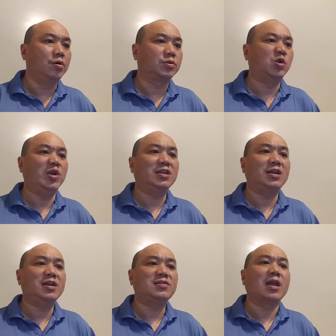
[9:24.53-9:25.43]
to
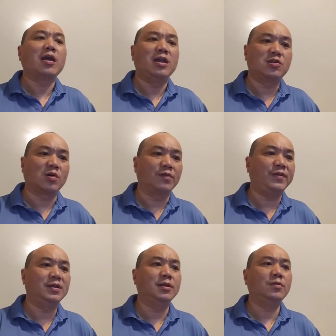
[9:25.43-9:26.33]
increase his
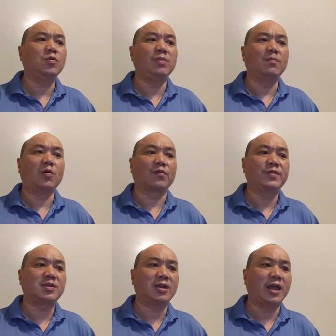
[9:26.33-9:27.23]
confidence to be more
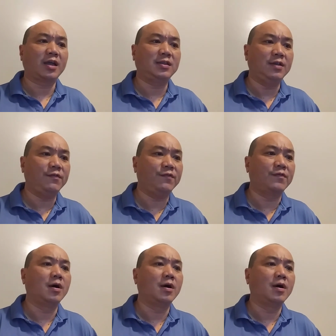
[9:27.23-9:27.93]
physically active,